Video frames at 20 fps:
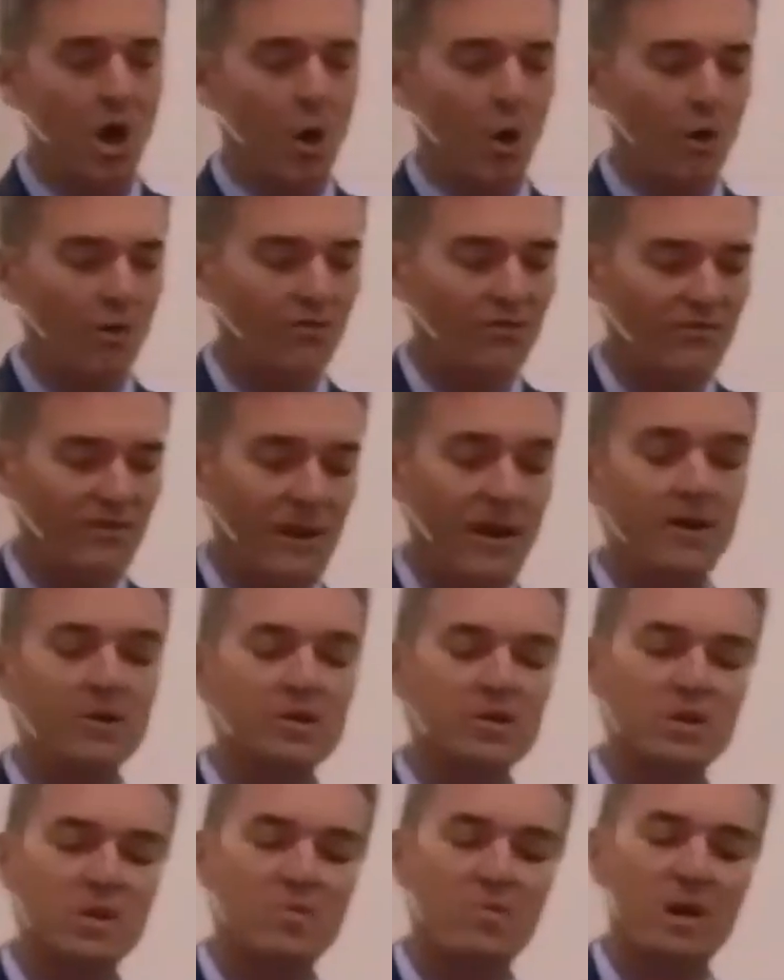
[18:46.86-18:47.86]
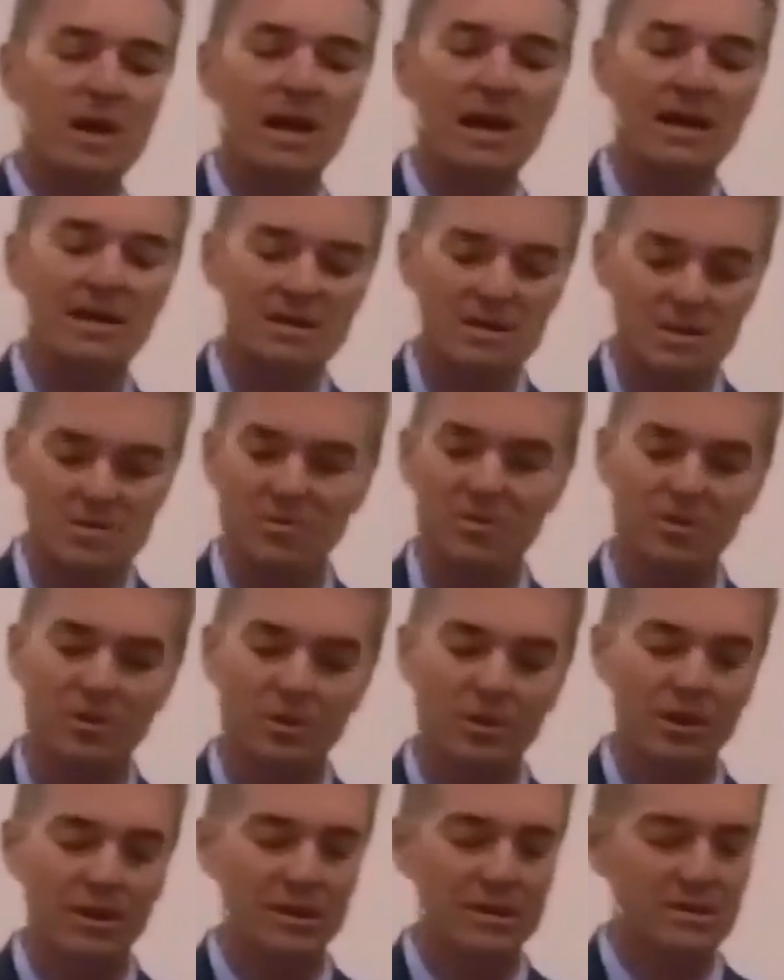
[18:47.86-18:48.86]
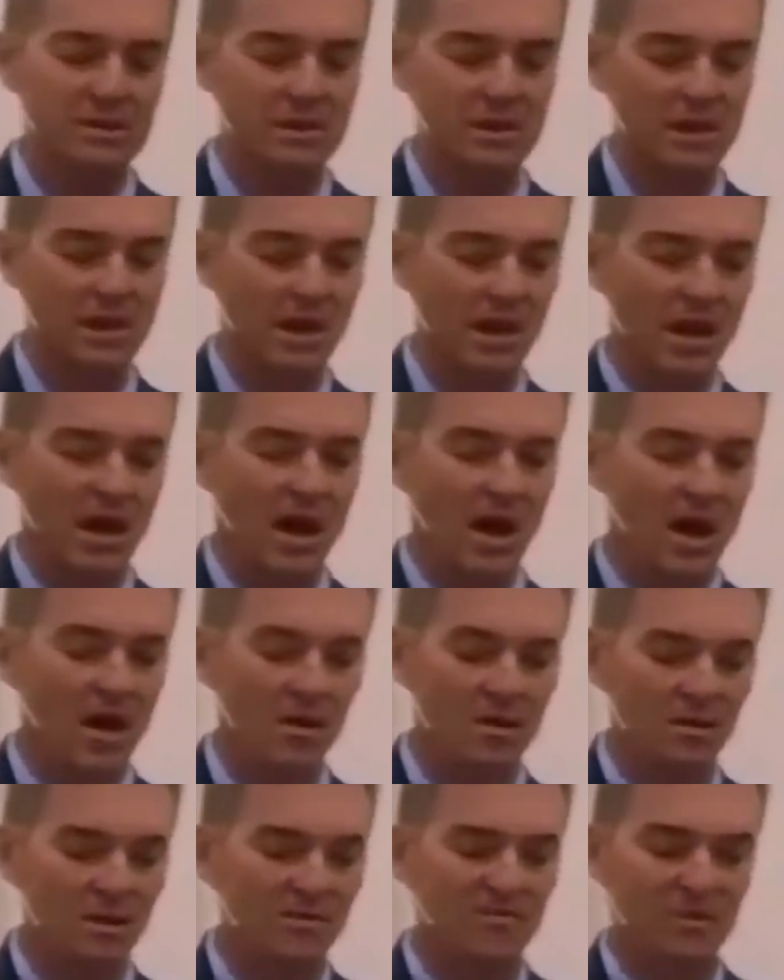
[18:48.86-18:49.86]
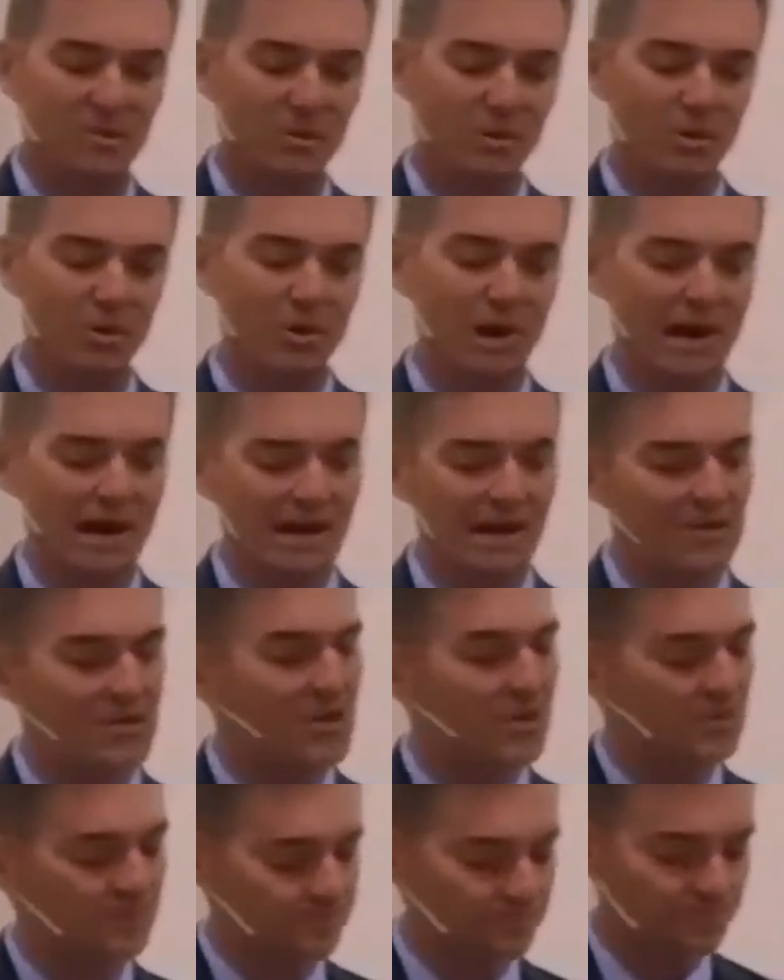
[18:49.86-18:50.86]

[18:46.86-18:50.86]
or fails to pay its employees a livable wage."